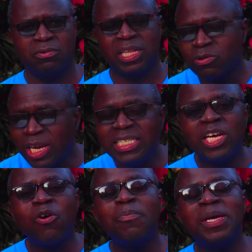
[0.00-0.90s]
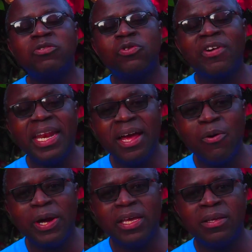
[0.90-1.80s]
That's why Jacob had to run
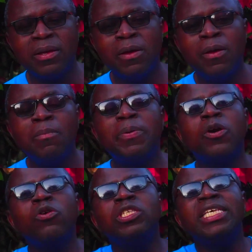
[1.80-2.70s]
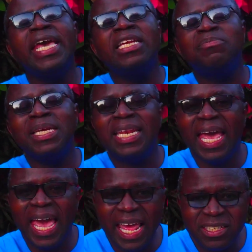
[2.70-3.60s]
away because he had been
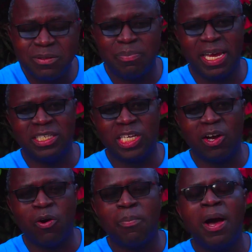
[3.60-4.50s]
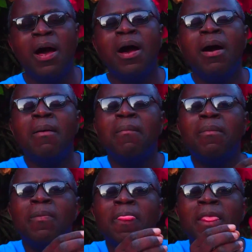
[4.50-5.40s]
hurt by Jacob.
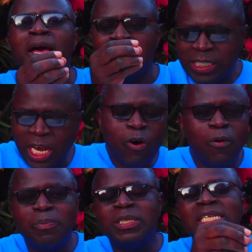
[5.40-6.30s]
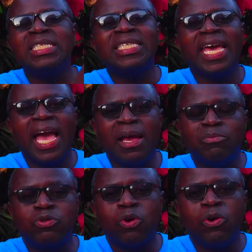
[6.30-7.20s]
Jacob didn't say, I
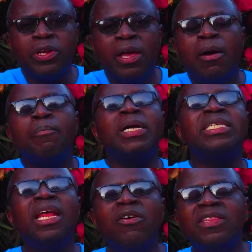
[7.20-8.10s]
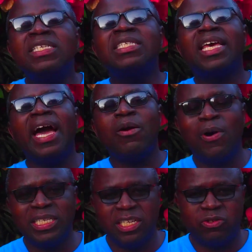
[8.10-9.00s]
am sorry, but now this guy
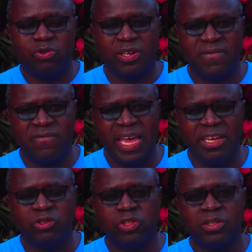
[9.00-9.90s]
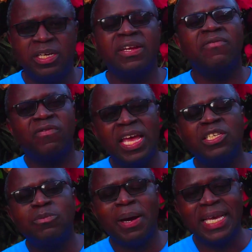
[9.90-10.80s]
wanted to revenge.
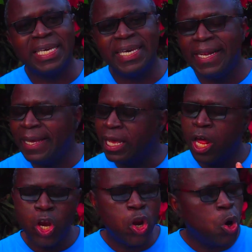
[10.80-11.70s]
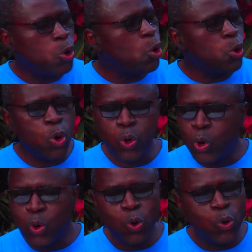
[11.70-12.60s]
Revenge by killing. No, no, no,
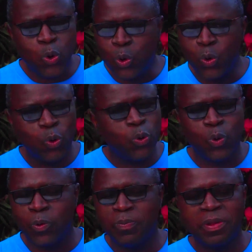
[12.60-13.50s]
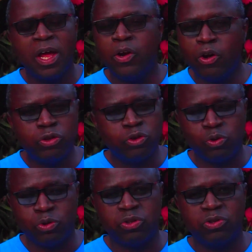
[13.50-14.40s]
no, no, no, no, no. Not good.